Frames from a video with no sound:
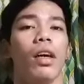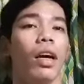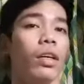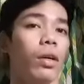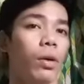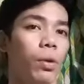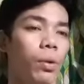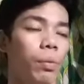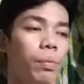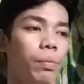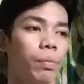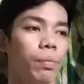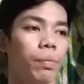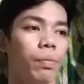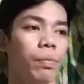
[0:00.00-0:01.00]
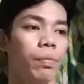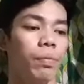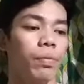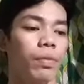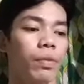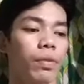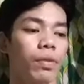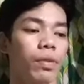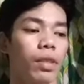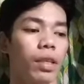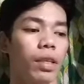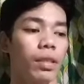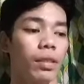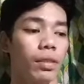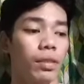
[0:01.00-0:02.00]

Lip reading: I hope that